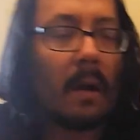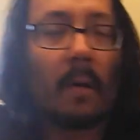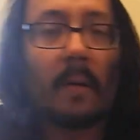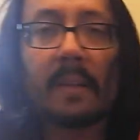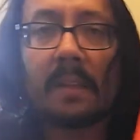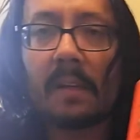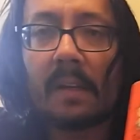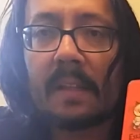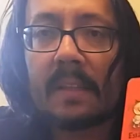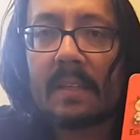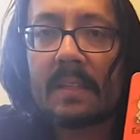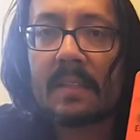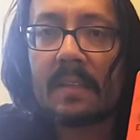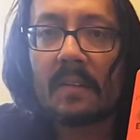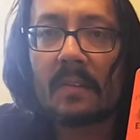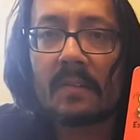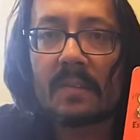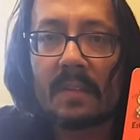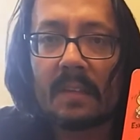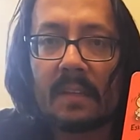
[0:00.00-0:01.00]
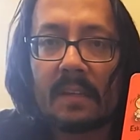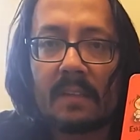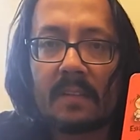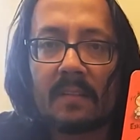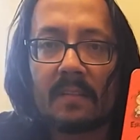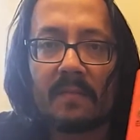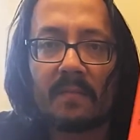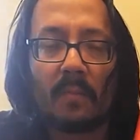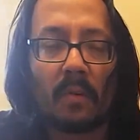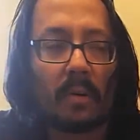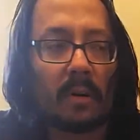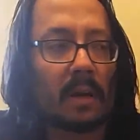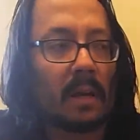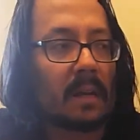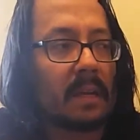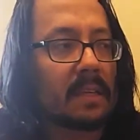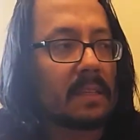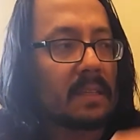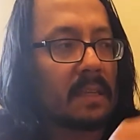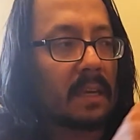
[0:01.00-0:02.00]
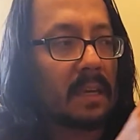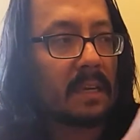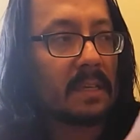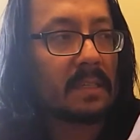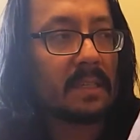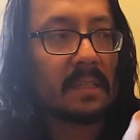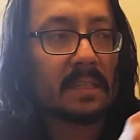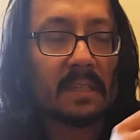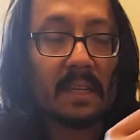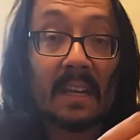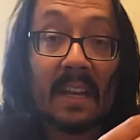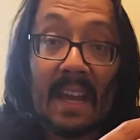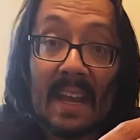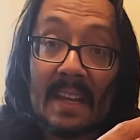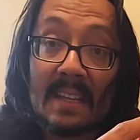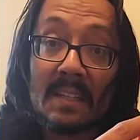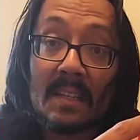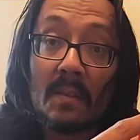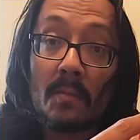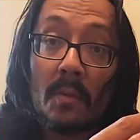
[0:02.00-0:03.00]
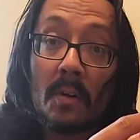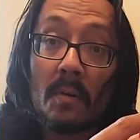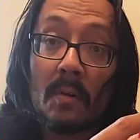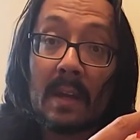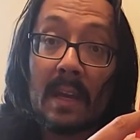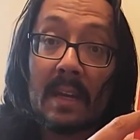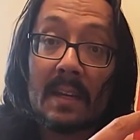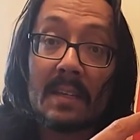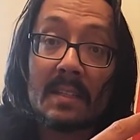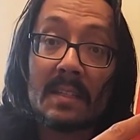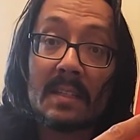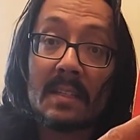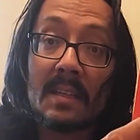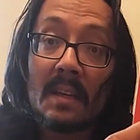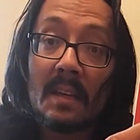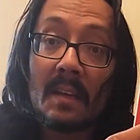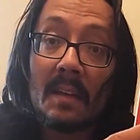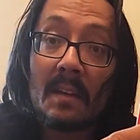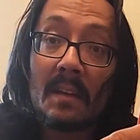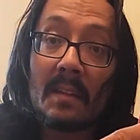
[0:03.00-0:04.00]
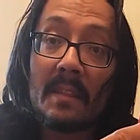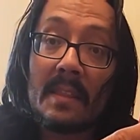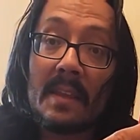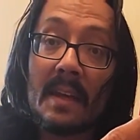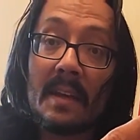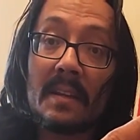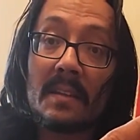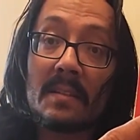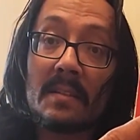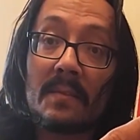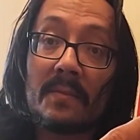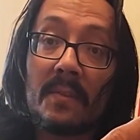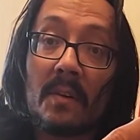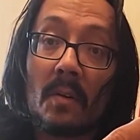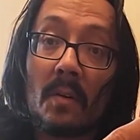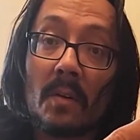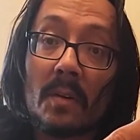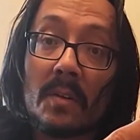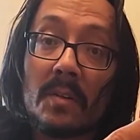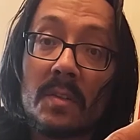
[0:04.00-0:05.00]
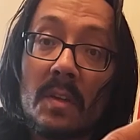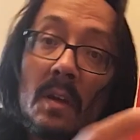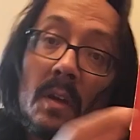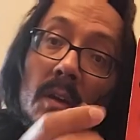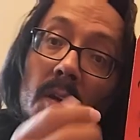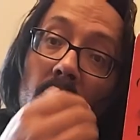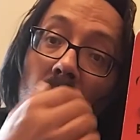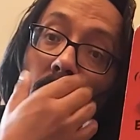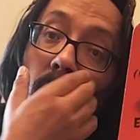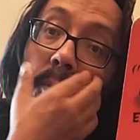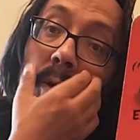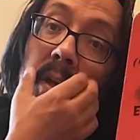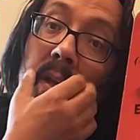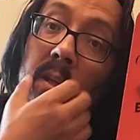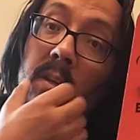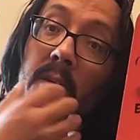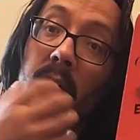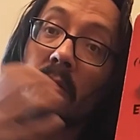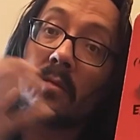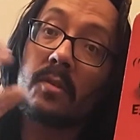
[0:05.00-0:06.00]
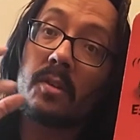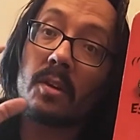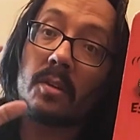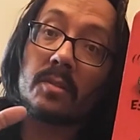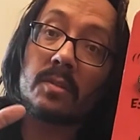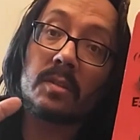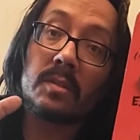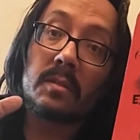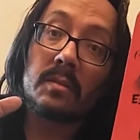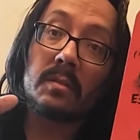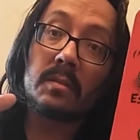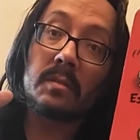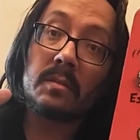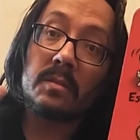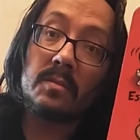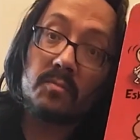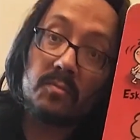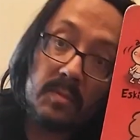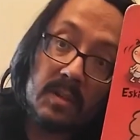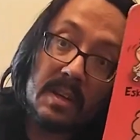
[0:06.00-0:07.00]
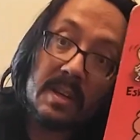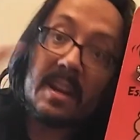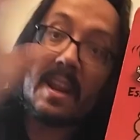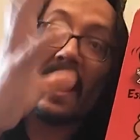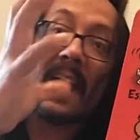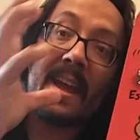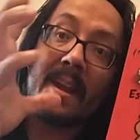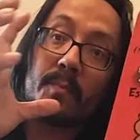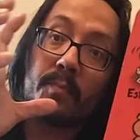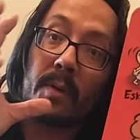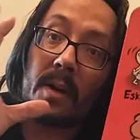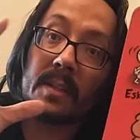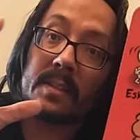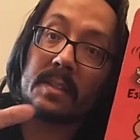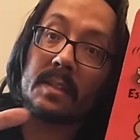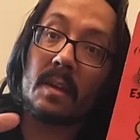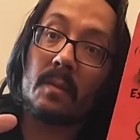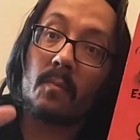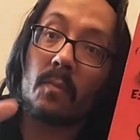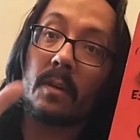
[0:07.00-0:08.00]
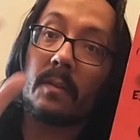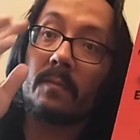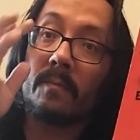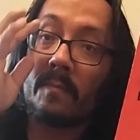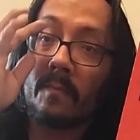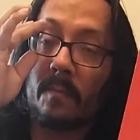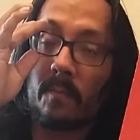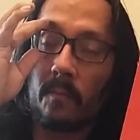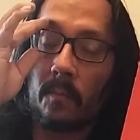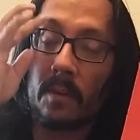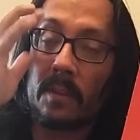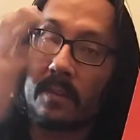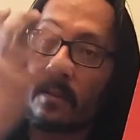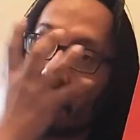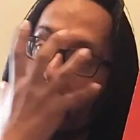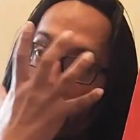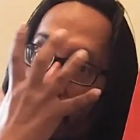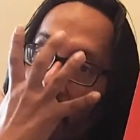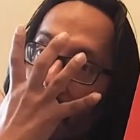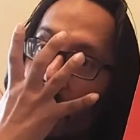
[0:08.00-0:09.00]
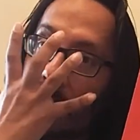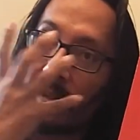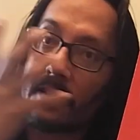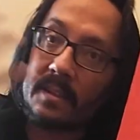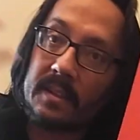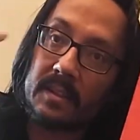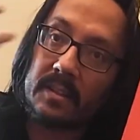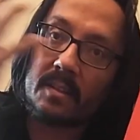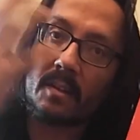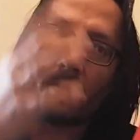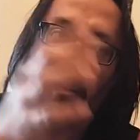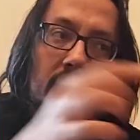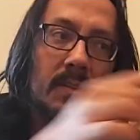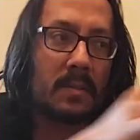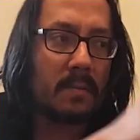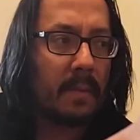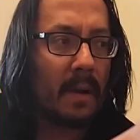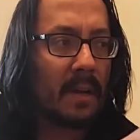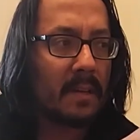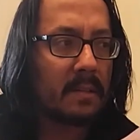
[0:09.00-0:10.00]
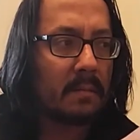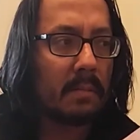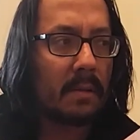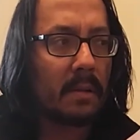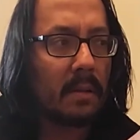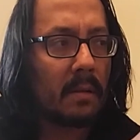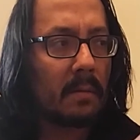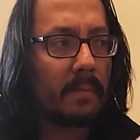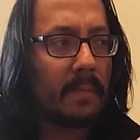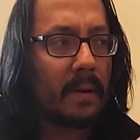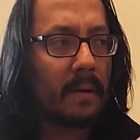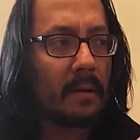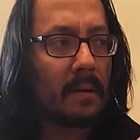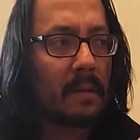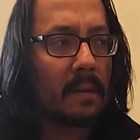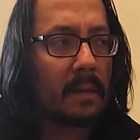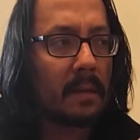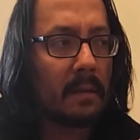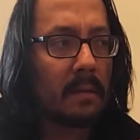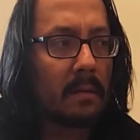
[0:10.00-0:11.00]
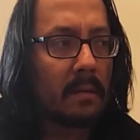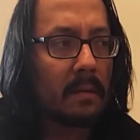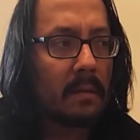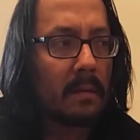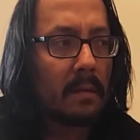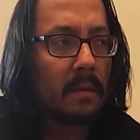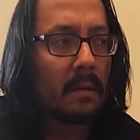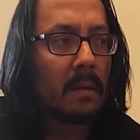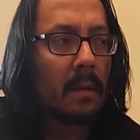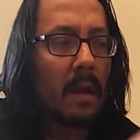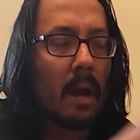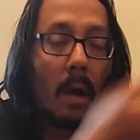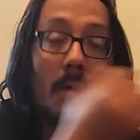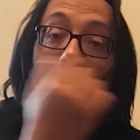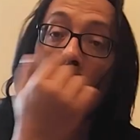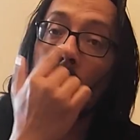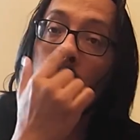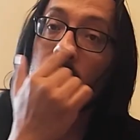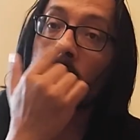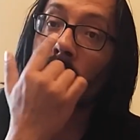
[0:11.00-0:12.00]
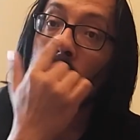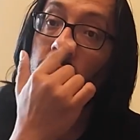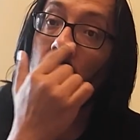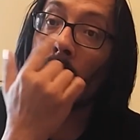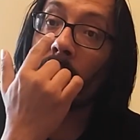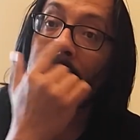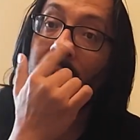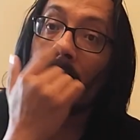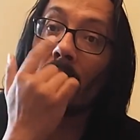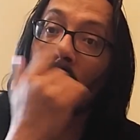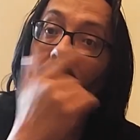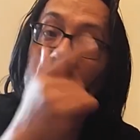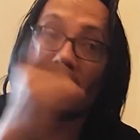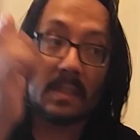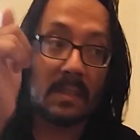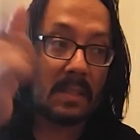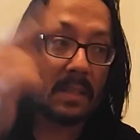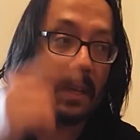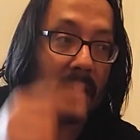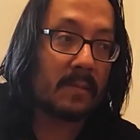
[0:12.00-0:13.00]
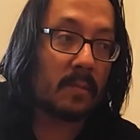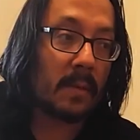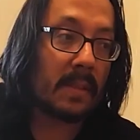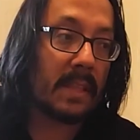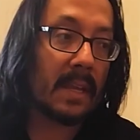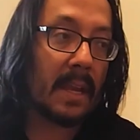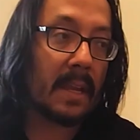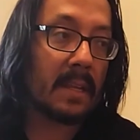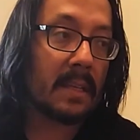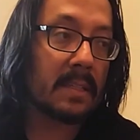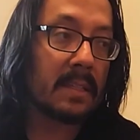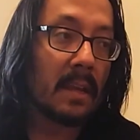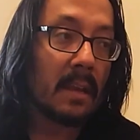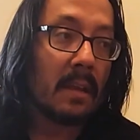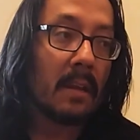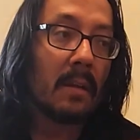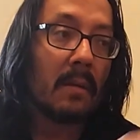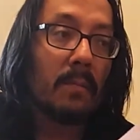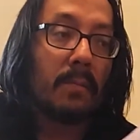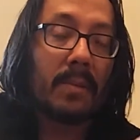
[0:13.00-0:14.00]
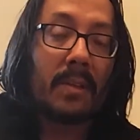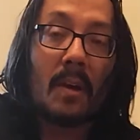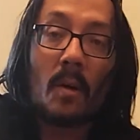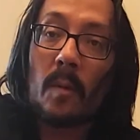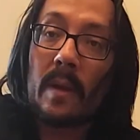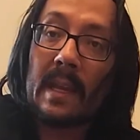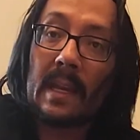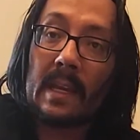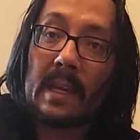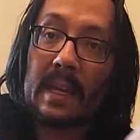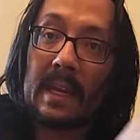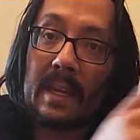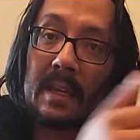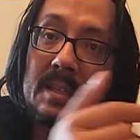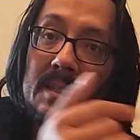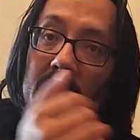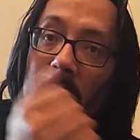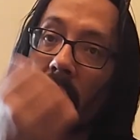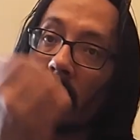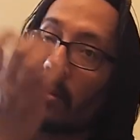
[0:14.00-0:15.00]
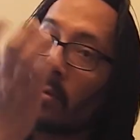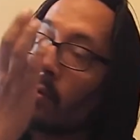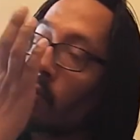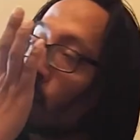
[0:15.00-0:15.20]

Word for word: Oh, and look at this. Here's a list of more huggies and kissies. An Eskimo kiss. That is, of course, when you just headbutt someone with your face as hard as possible, apparently. Oh no, just rubbing noses, that's what that is. Blowing a kiss?